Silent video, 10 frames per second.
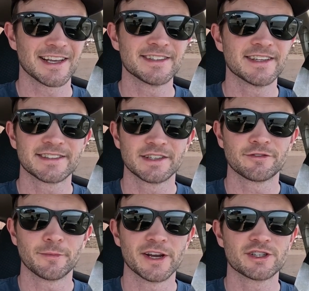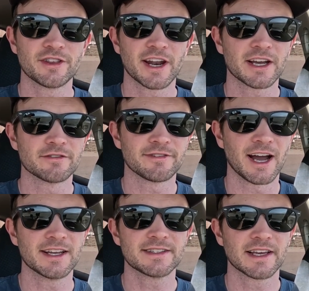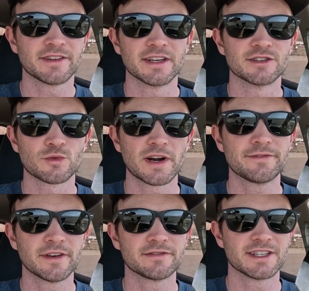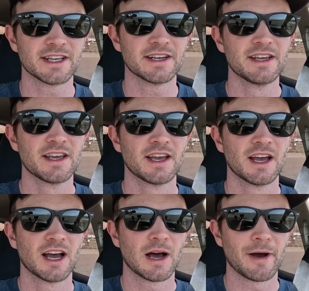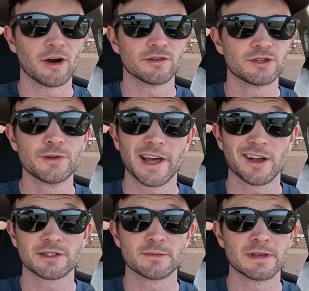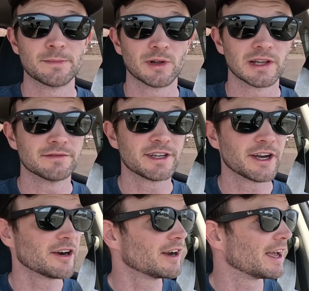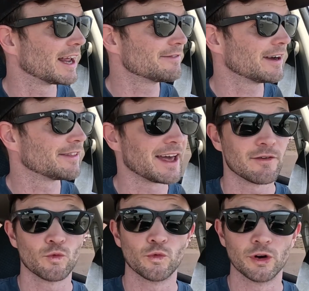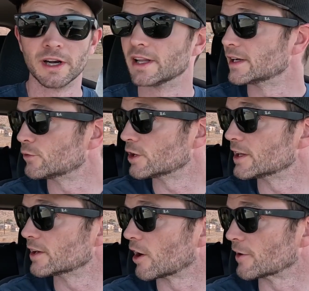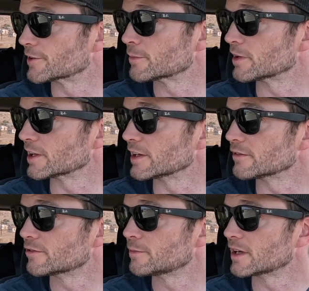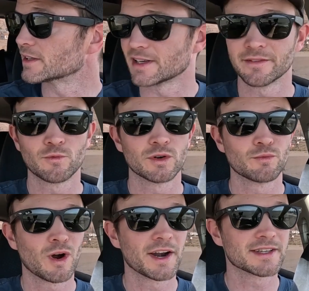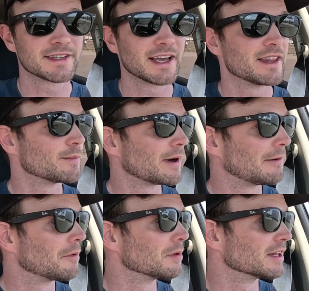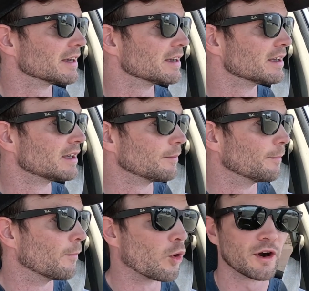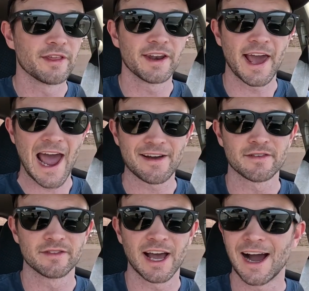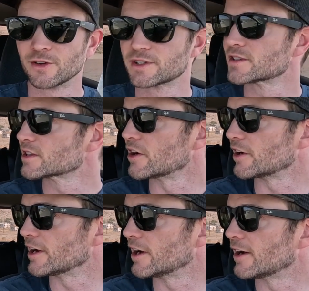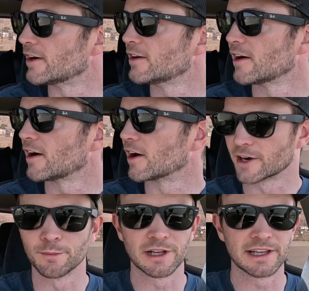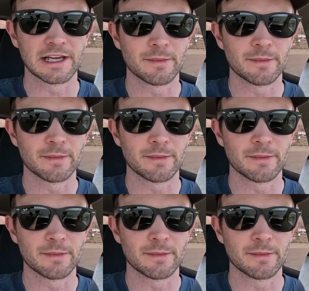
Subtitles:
census information that I could find said that in 2015, about 2,000 people lived here, and I find that really, really hard to believe, because I would want to say that probably more than half of the houses that are here are completely